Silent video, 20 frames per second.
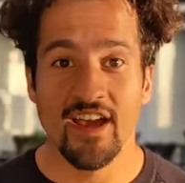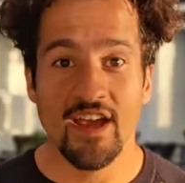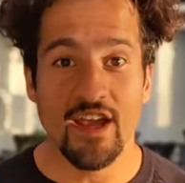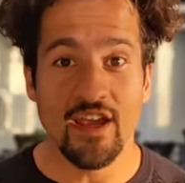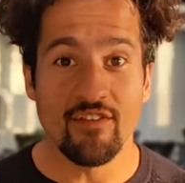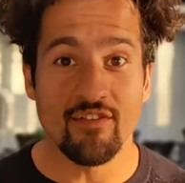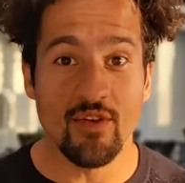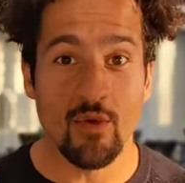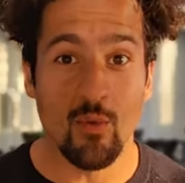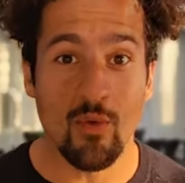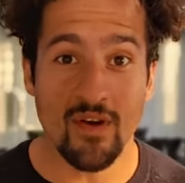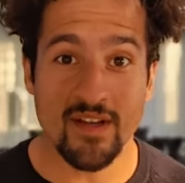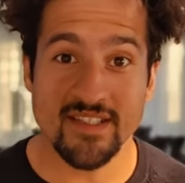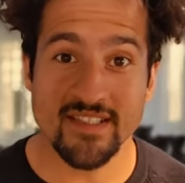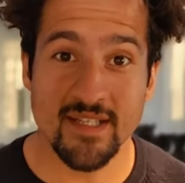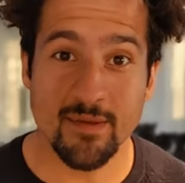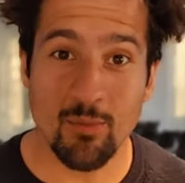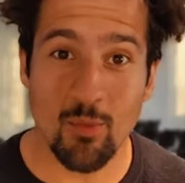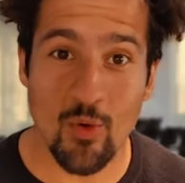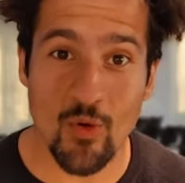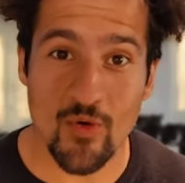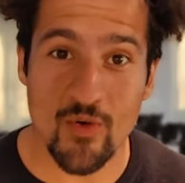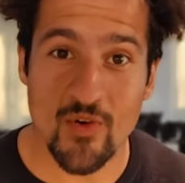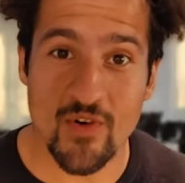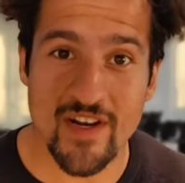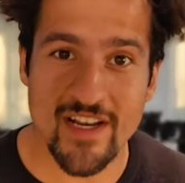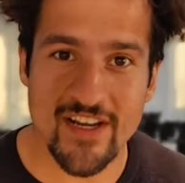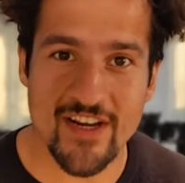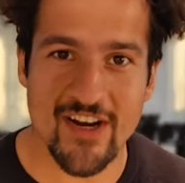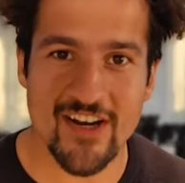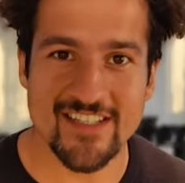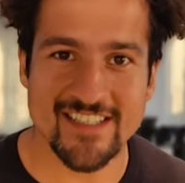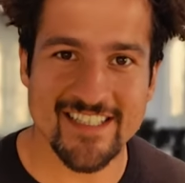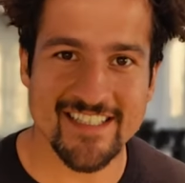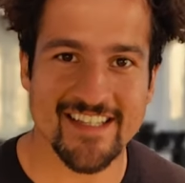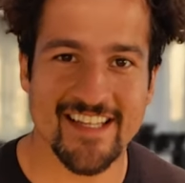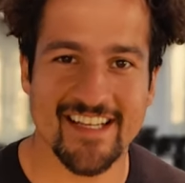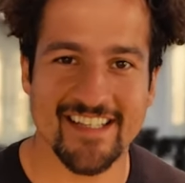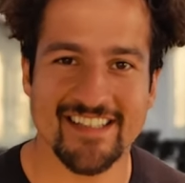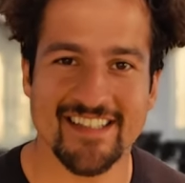If you want to see more great content
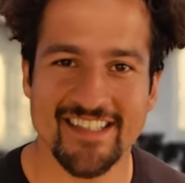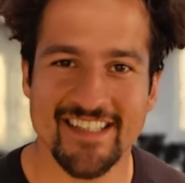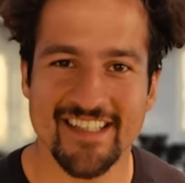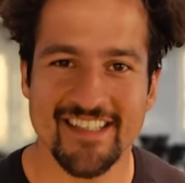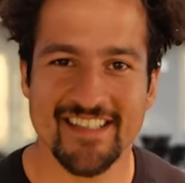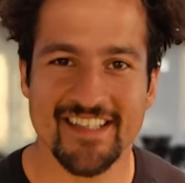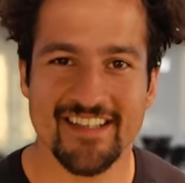like this,